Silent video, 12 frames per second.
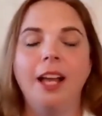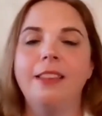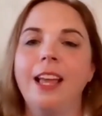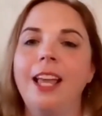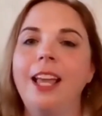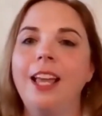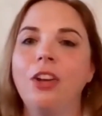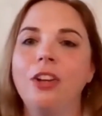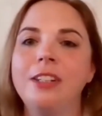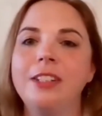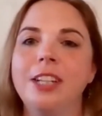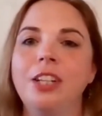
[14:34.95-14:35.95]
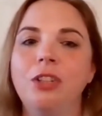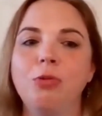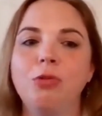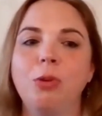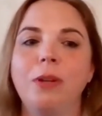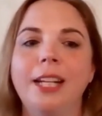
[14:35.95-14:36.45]
they continue
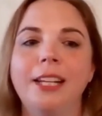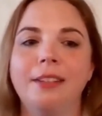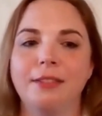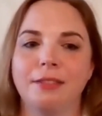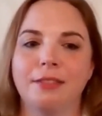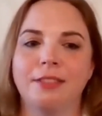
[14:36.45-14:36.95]
to live,